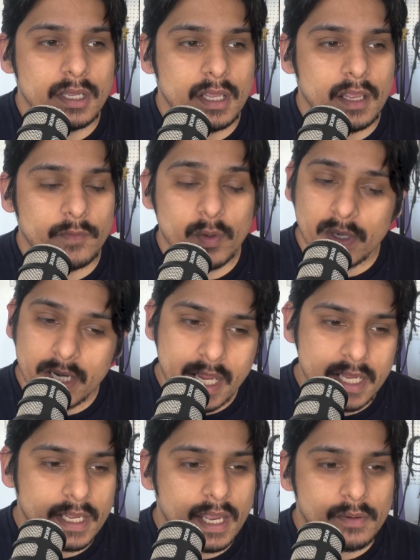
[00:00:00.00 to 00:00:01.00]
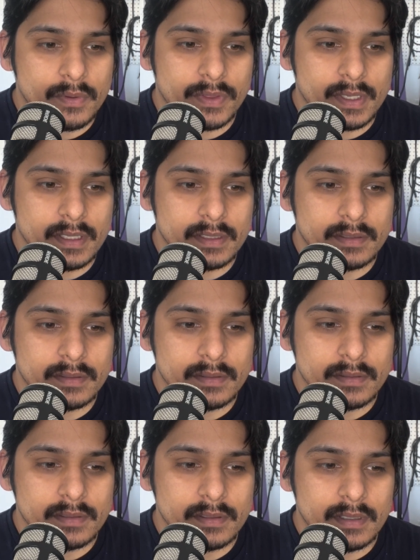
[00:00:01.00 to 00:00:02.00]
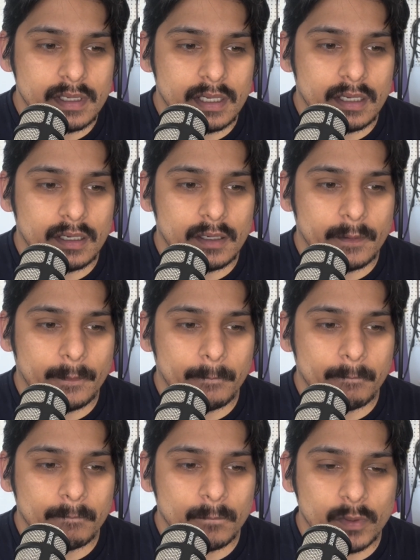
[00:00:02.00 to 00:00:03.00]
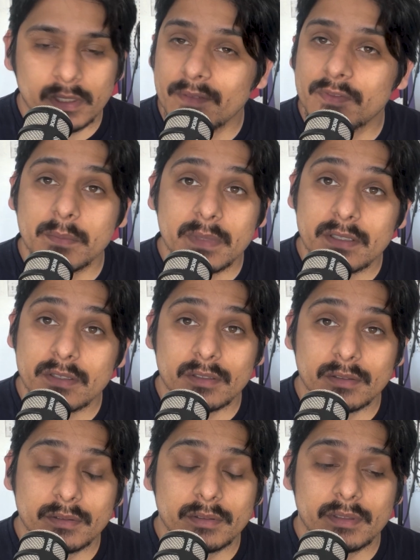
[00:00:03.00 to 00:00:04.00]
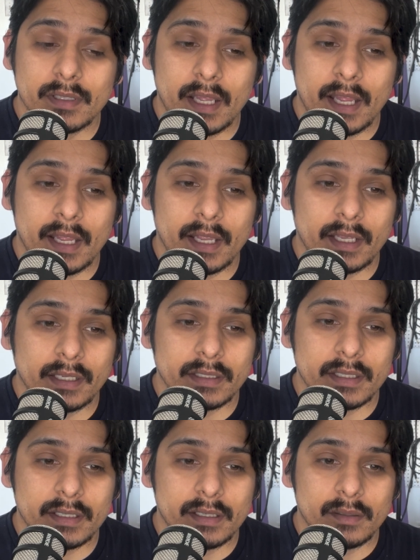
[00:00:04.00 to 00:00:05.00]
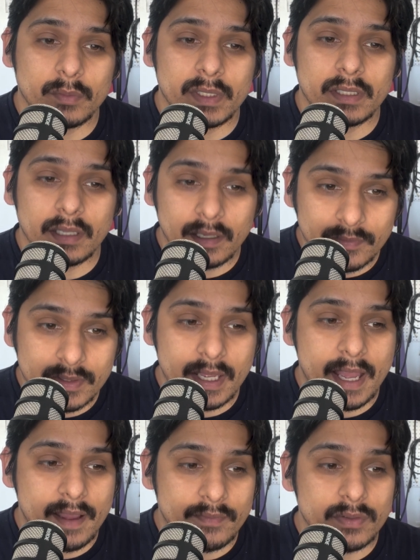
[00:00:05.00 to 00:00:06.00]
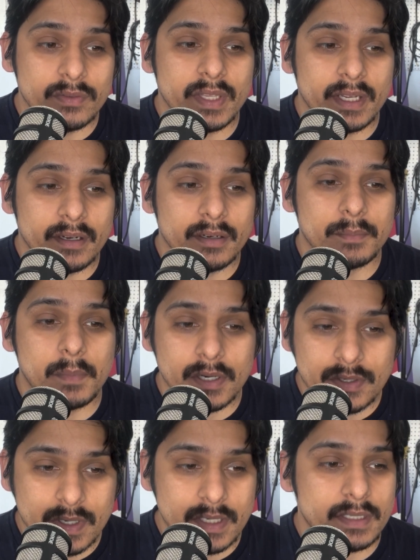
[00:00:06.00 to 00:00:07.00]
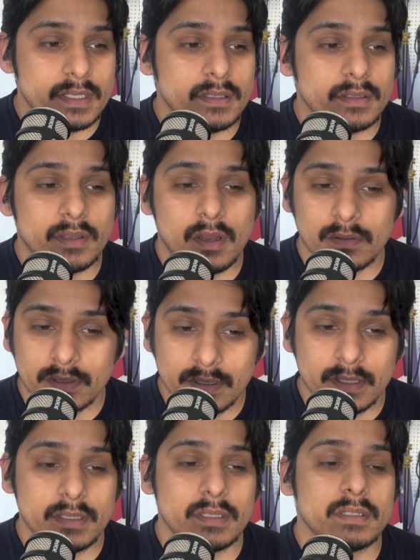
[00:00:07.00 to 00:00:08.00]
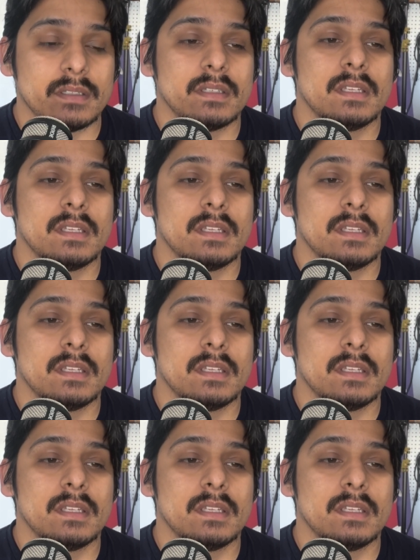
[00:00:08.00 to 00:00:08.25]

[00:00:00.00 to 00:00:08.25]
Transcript: if you want to hang out with us, we'd love to meet you. And we'd love to have you there. March 19th, Altadena,